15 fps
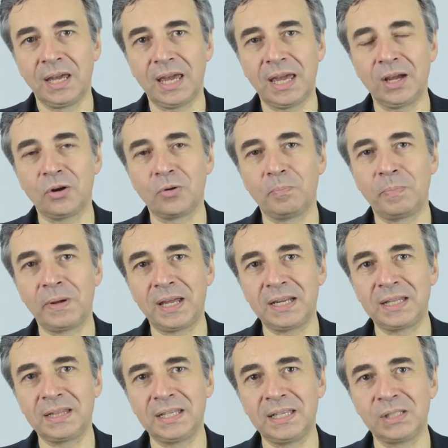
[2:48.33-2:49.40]
and
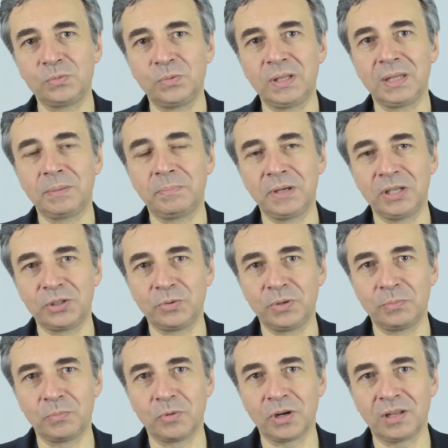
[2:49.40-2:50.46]
comparing these with the patient
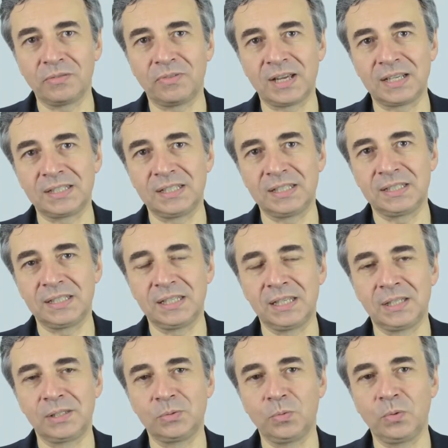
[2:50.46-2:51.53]
with more advanced
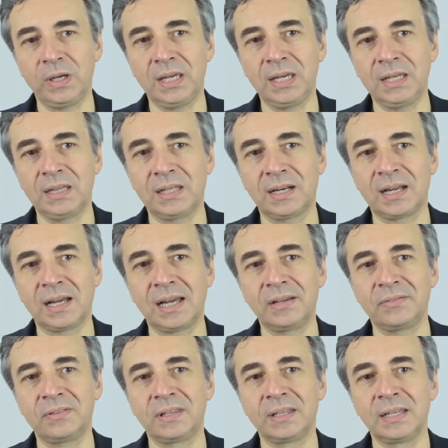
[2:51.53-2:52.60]
disease, we
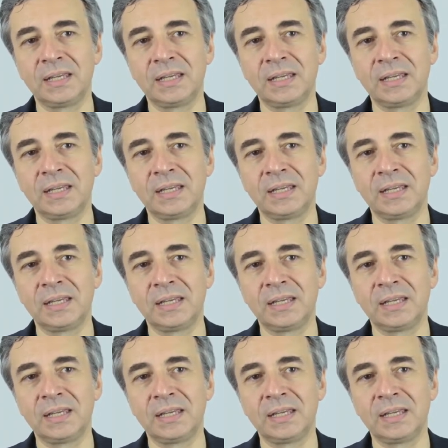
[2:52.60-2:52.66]
derived